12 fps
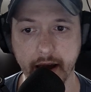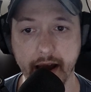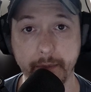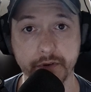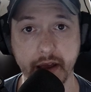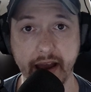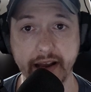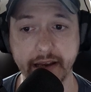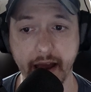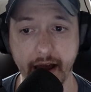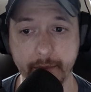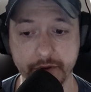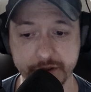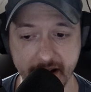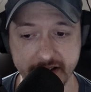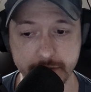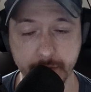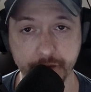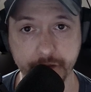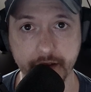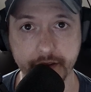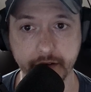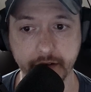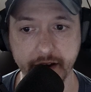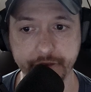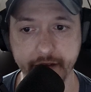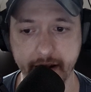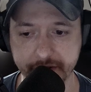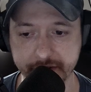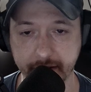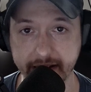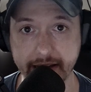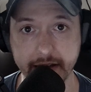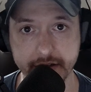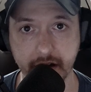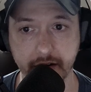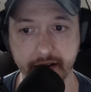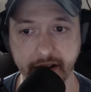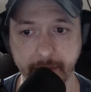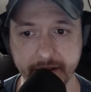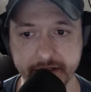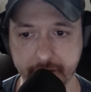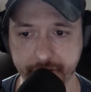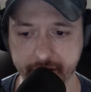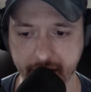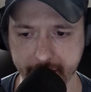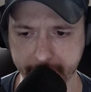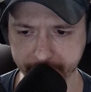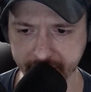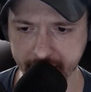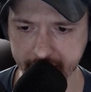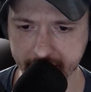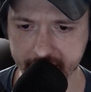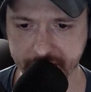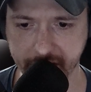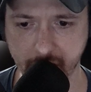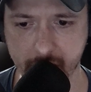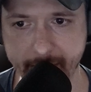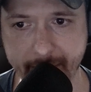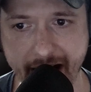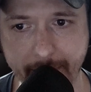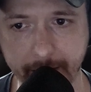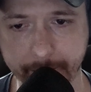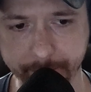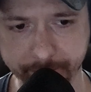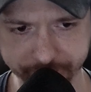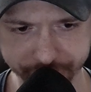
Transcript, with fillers: I'm I'm I'm responsible for other life now, so I need to start getting my stuff together. So I call my mom up,